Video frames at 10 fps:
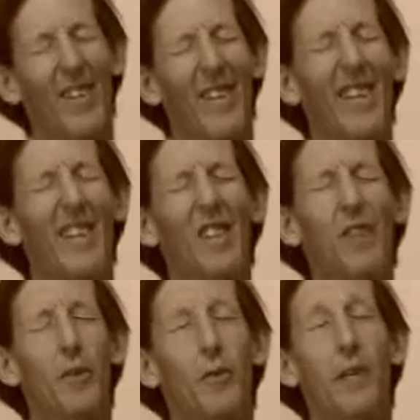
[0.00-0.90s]
I guess
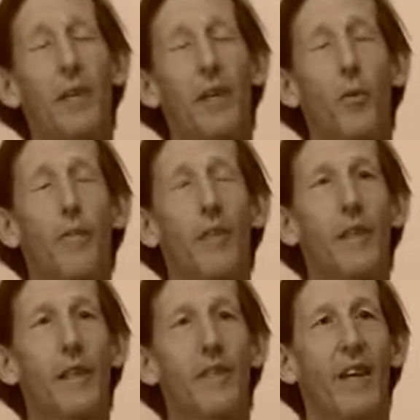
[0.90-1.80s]
it would be the
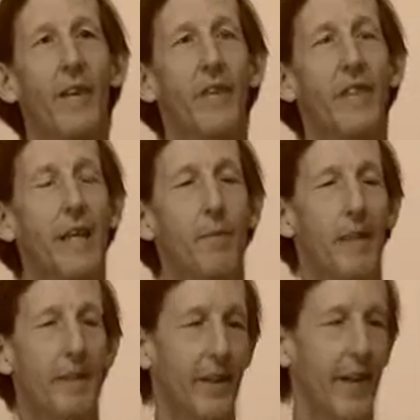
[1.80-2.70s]
equivalent of
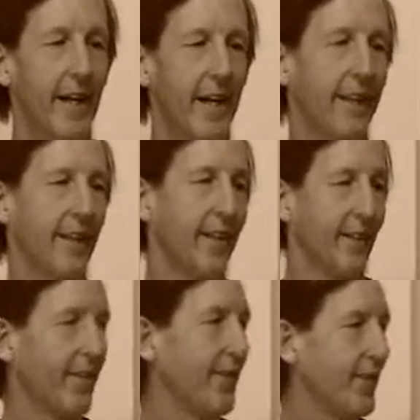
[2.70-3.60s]
Entertainment Tonight
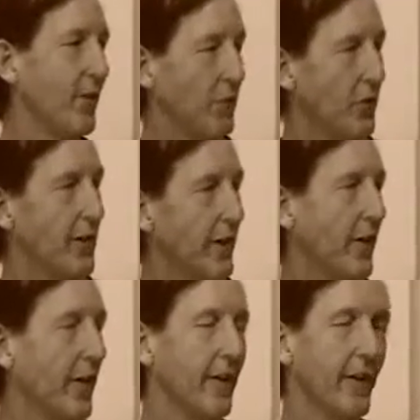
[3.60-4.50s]
over
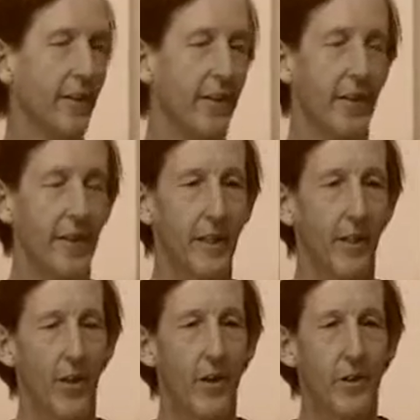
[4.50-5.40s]
here. It's the
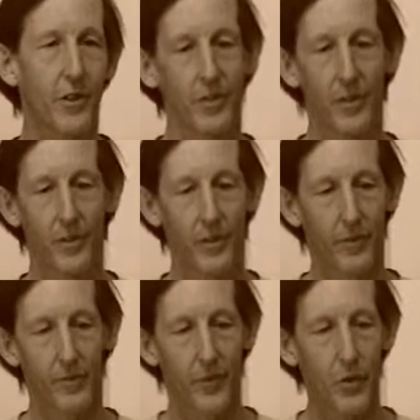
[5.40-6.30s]
largest
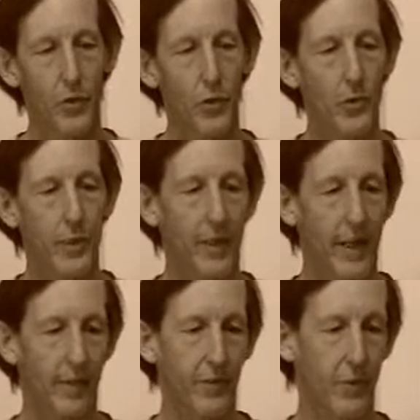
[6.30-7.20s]
viewed
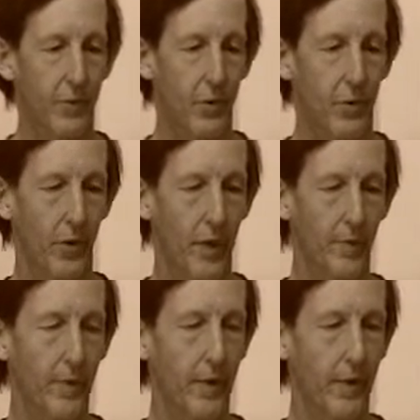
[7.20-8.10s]
television
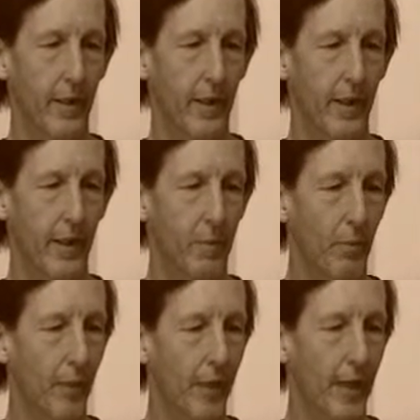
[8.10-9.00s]
program in uh,
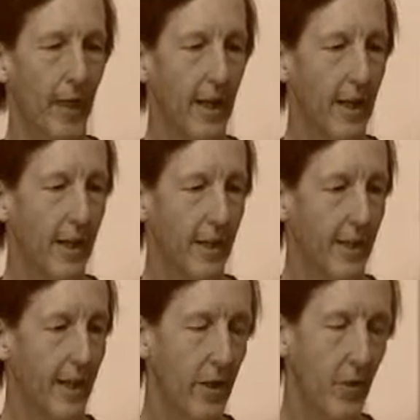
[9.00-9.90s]
Cambodia.
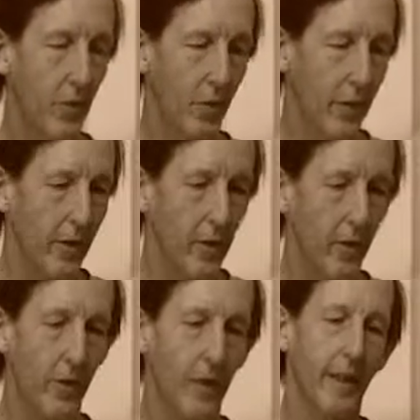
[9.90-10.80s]
They heard what we were
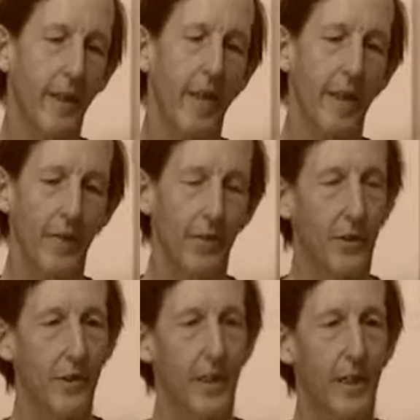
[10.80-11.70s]
doing, and they gave
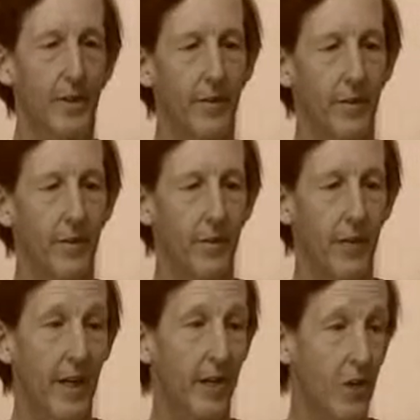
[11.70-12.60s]
us uh, their
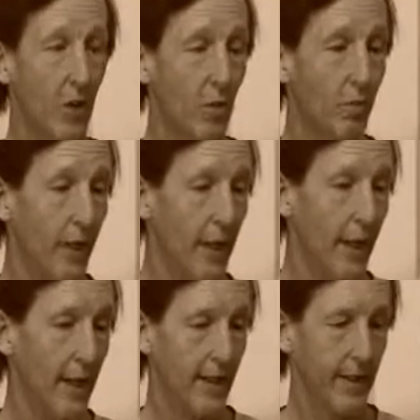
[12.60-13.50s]
entire show.
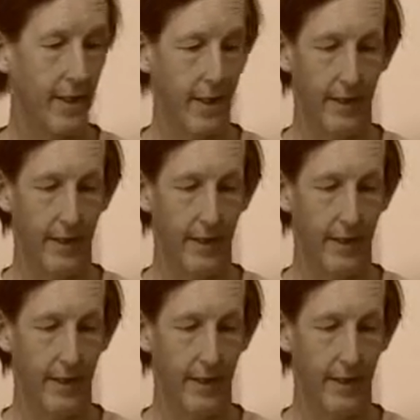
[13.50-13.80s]
And